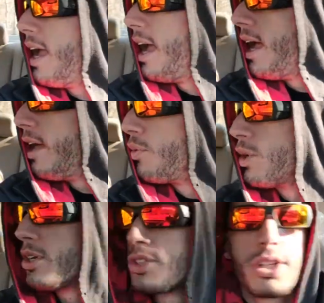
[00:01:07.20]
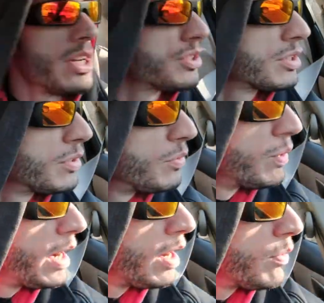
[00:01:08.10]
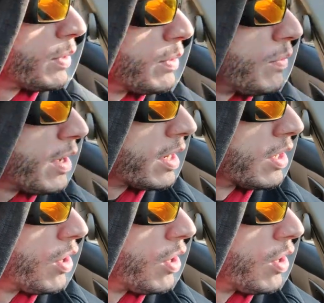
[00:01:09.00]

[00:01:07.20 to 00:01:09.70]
And we're discussing where we want to